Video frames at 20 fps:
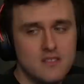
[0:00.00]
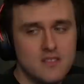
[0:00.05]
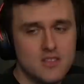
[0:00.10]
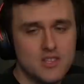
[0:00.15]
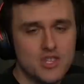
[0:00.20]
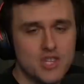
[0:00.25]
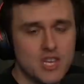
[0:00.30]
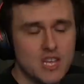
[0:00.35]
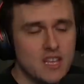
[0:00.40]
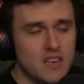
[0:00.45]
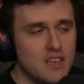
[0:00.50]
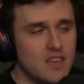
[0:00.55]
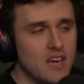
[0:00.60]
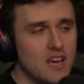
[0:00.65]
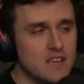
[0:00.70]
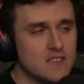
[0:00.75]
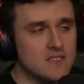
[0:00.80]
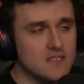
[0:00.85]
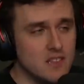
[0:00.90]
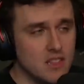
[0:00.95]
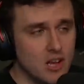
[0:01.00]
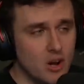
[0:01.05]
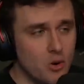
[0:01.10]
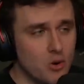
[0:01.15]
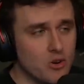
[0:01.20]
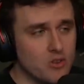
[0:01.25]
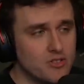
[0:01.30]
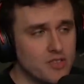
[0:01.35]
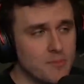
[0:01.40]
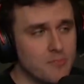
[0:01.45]
The genie has
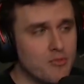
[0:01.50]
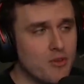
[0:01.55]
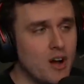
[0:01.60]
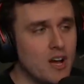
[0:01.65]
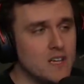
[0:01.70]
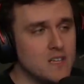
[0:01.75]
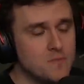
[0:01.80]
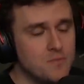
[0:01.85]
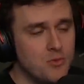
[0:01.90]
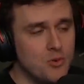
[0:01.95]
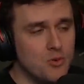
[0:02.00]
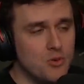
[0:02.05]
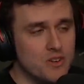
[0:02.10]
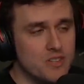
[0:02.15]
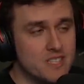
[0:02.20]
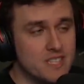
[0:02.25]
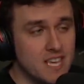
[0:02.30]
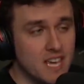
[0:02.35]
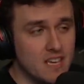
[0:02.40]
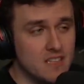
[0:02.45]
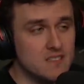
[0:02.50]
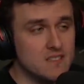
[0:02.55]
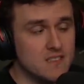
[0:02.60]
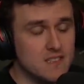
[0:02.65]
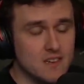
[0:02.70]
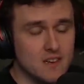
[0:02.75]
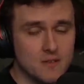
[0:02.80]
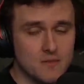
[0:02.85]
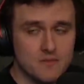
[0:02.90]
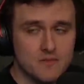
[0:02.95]
lowered the prize pool to 10
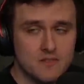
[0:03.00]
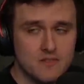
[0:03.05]
cents.